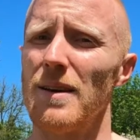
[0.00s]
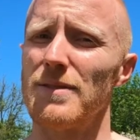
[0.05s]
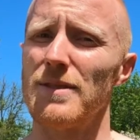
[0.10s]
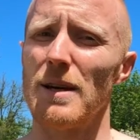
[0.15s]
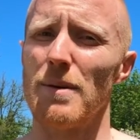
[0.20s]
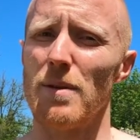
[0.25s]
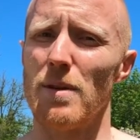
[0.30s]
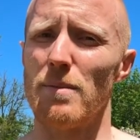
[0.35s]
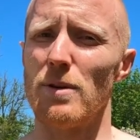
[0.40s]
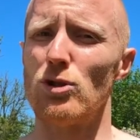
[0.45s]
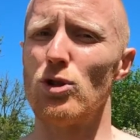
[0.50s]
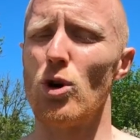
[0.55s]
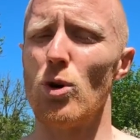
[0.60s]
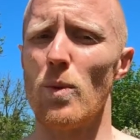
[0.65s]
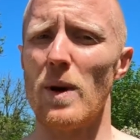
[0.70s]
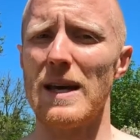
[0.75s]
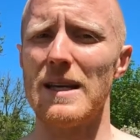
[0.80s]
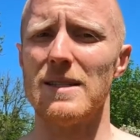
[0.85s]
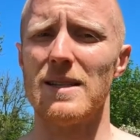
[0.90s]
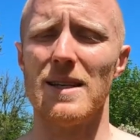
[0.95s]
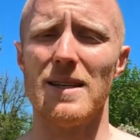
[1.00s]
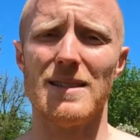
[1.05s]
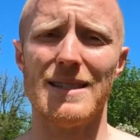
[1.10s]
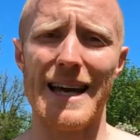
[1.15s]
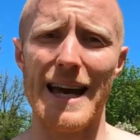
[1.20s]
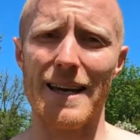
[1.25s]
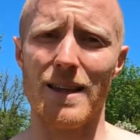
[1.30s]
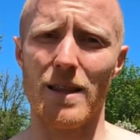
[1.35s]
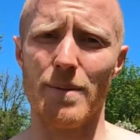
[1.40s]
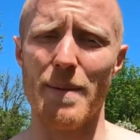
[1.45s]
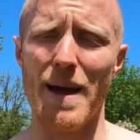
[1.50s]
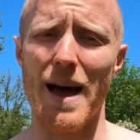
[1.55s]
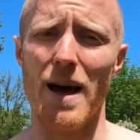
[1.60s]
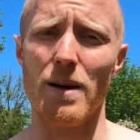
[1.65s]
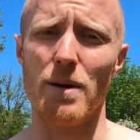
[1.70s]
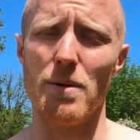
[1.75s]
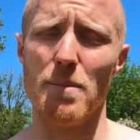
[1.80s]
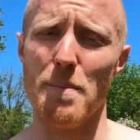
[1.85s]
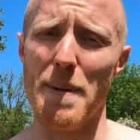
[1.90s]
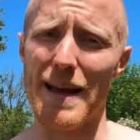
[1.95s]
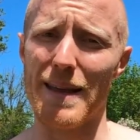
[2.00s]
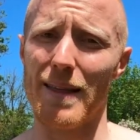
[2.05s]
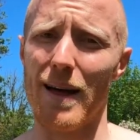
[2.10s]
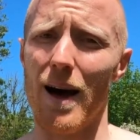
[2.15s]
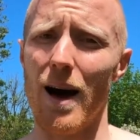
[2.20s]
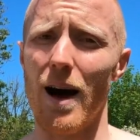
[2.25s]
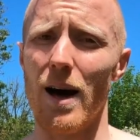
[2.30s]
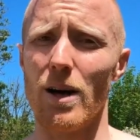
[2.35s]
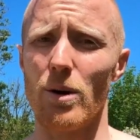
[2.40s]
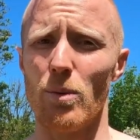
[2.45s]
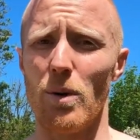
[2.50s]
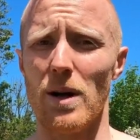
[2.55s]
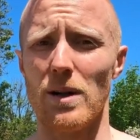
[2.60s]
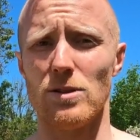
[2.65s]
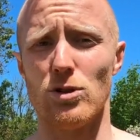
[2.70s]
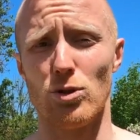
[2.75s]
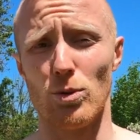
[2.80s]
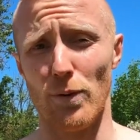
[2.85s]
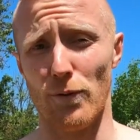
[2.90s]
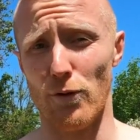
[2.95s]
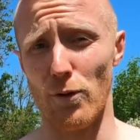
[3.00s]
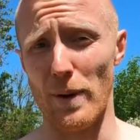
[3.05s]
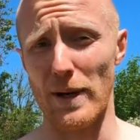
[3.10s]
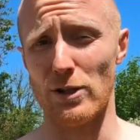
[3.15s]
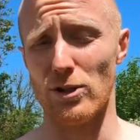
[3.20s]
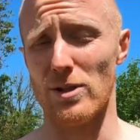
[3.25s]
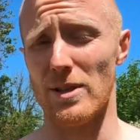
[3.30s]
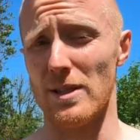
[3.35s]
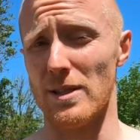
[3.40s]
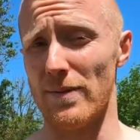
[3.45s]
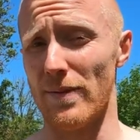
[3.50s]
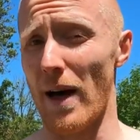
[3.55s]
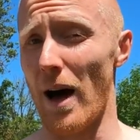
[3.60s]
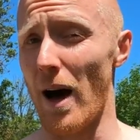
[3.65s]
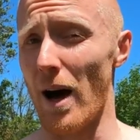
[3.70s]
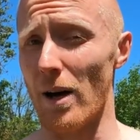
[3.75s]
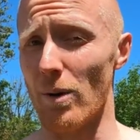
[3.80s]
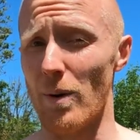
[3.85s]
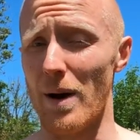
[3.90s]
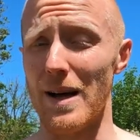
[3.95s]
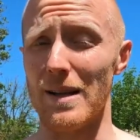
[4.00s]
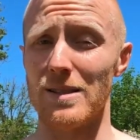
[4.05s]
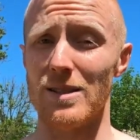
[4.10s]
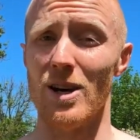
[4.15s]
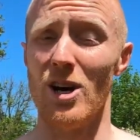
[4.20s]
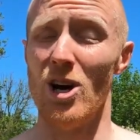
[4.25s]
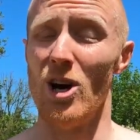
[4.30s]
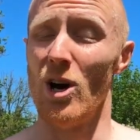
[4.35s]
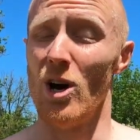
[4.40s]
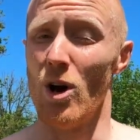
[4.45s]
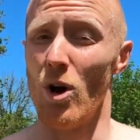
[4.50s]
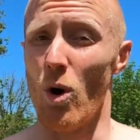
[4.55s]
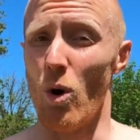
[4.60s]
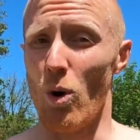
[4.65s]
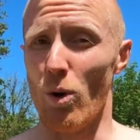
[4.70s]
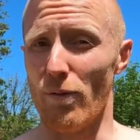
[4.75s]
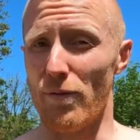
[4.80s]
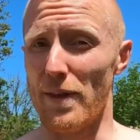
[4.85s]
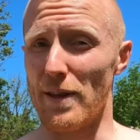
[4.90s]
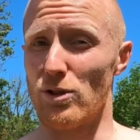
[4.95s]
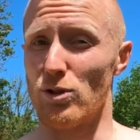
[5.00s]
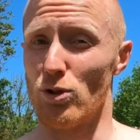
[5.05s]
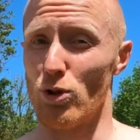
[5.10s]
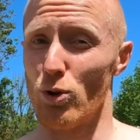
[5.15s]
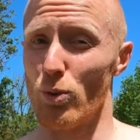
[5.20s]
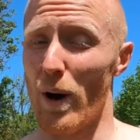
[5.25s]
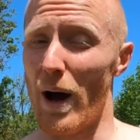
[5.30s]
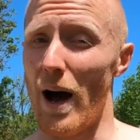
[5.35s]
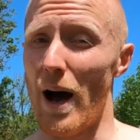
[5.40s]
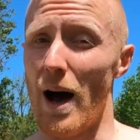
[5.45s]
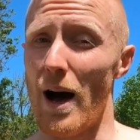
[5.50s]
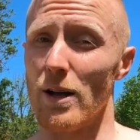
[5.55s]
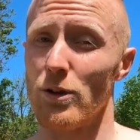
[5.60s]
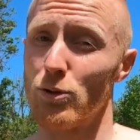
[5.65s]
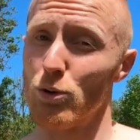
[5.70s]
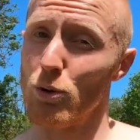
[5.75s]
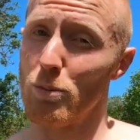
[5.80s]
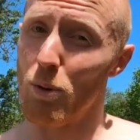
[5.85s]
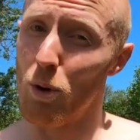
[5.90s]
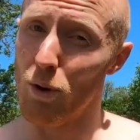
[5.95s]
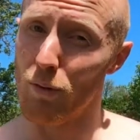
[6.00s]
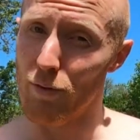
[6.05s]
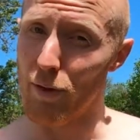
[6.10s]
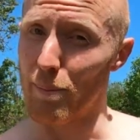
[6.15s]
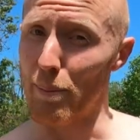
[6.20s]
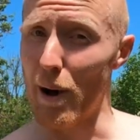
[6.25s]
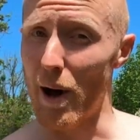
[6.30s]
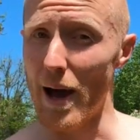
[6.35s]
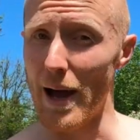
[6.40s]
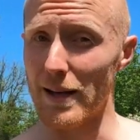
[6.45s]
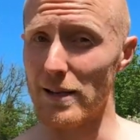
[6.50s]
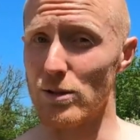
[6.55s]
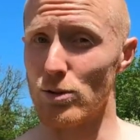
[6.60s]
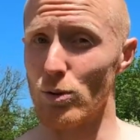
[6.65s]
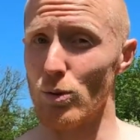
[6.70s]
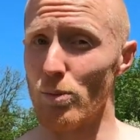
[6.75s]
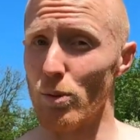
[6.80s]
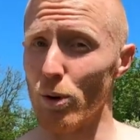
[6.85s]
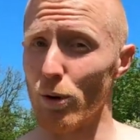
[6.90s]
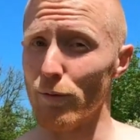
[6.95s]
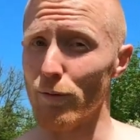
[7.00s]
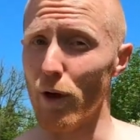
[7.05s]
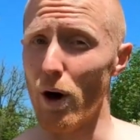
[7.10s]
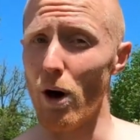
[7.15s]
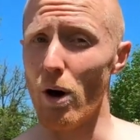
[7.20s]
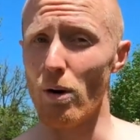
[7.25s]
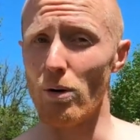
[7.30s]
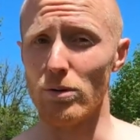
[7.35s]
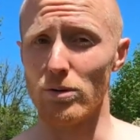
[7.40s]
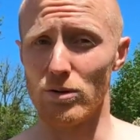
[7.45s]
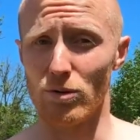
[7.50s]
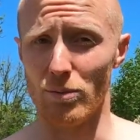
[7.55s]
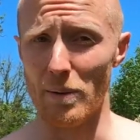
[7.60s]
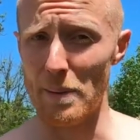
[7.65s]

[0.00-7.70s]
If some of them are too easy, take them out, make the harder ones, do a few extra sets of the harder ones. Or if they're too hard, do more of the pikes, do more of the holds.